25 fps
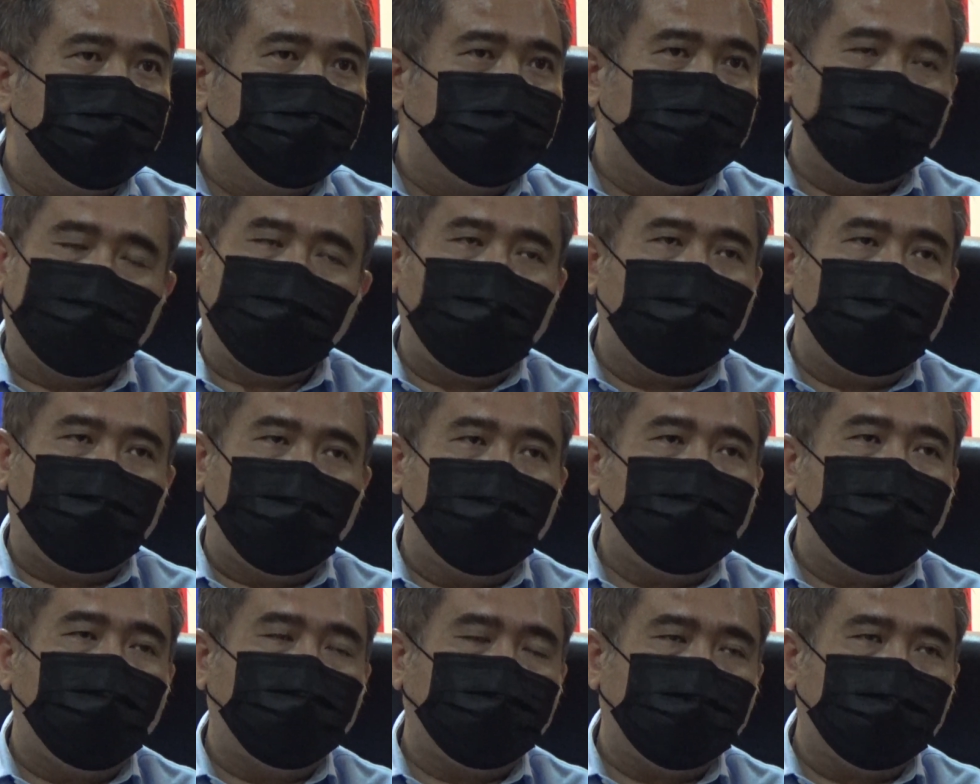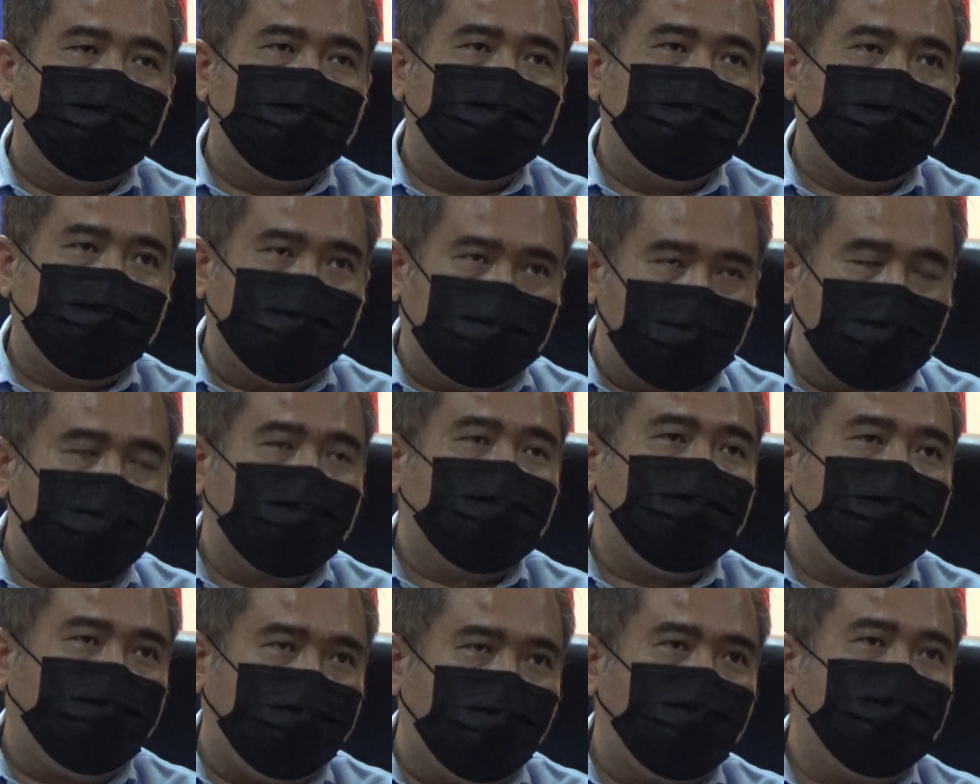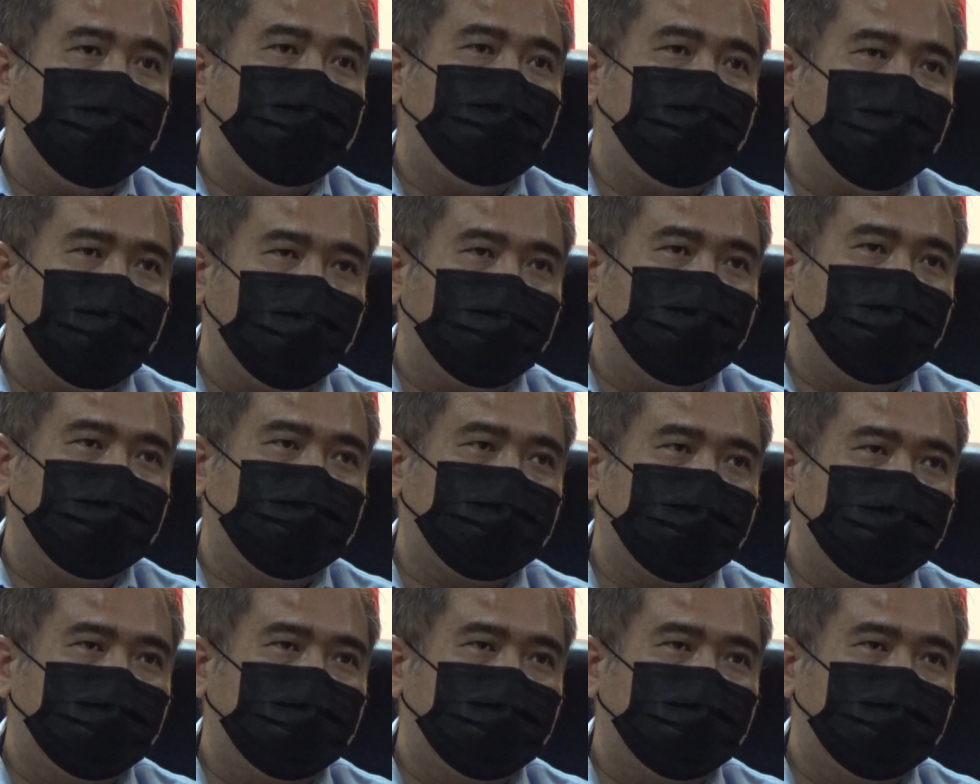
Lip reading: It's not a proposal, it's a directive for him to contest.